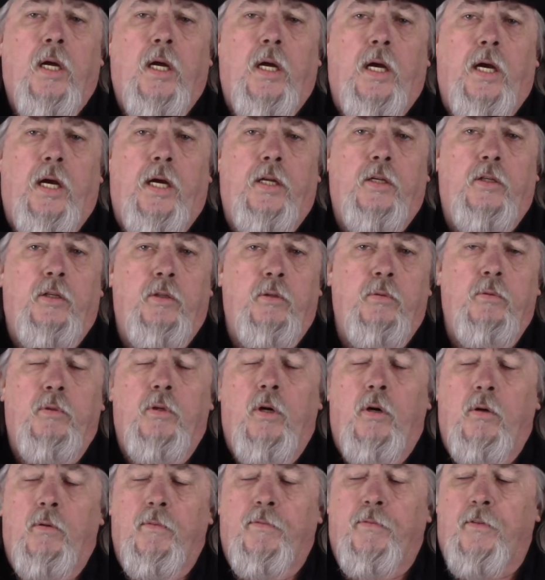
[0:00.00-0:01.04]
and you
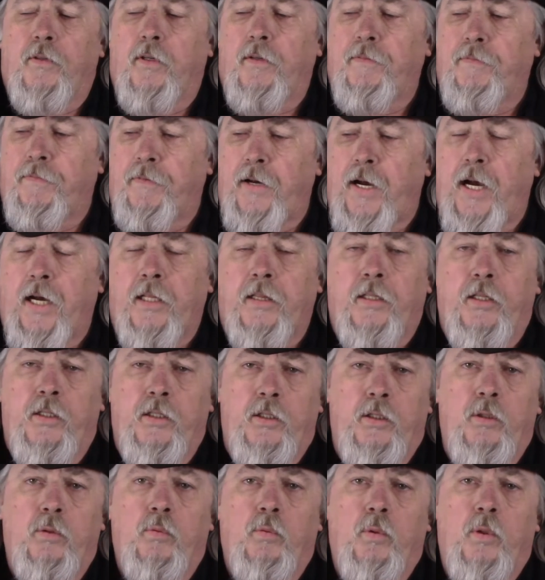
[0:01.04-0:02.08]
know for a fact that
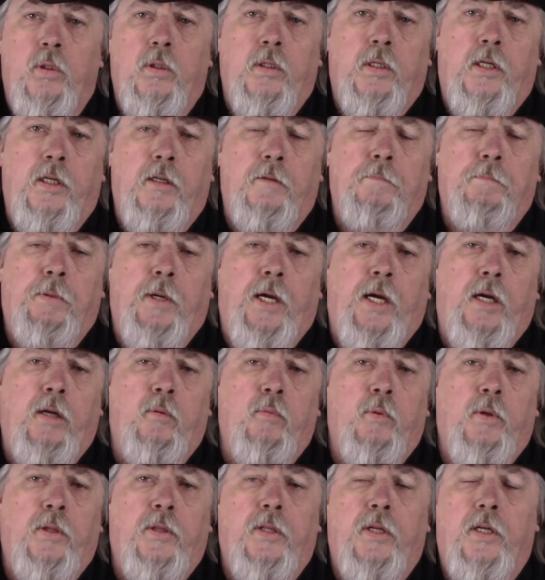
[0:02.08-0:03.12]
you will get paid
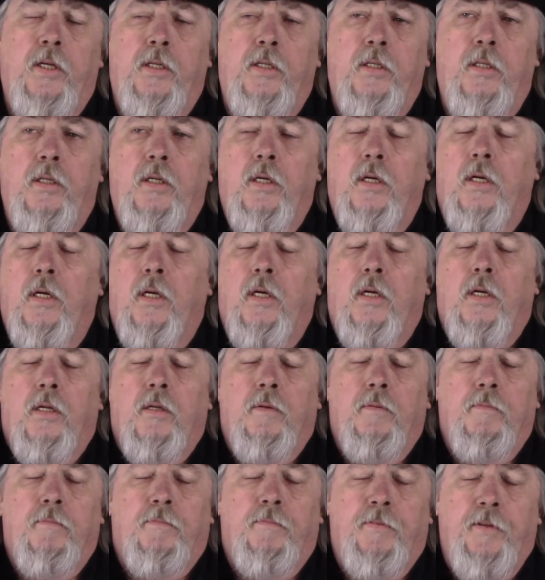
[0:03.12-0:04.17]
within
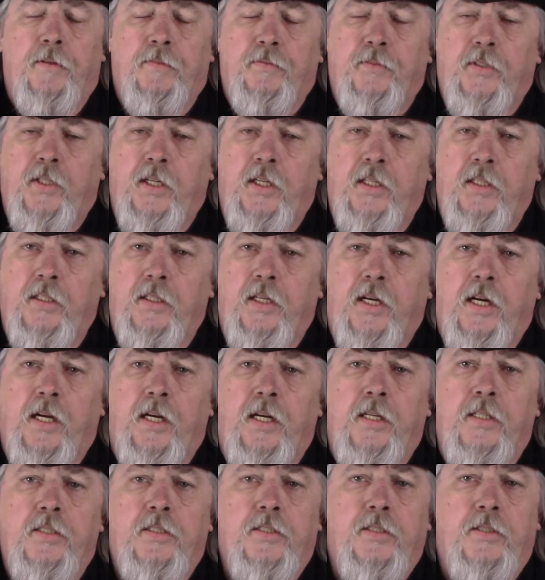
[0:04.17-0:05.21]
15
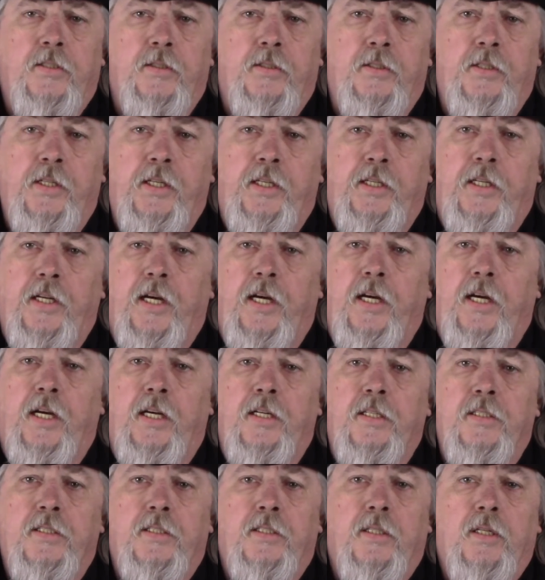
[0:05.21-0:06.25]
days, 30
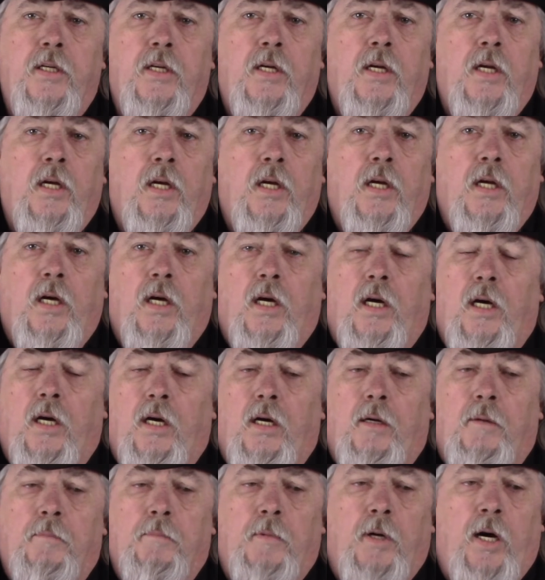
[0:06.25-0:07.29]
days.
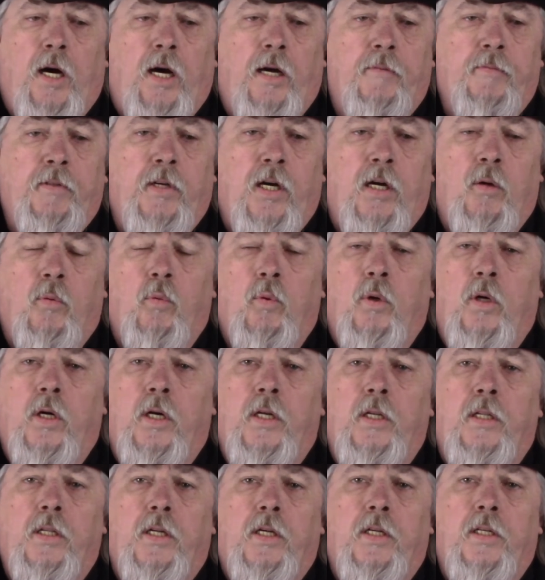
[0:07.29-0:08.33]
I've got
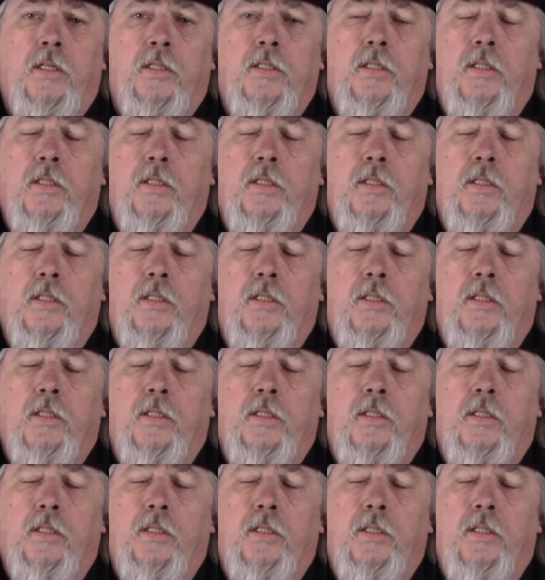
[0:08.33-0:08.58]
one that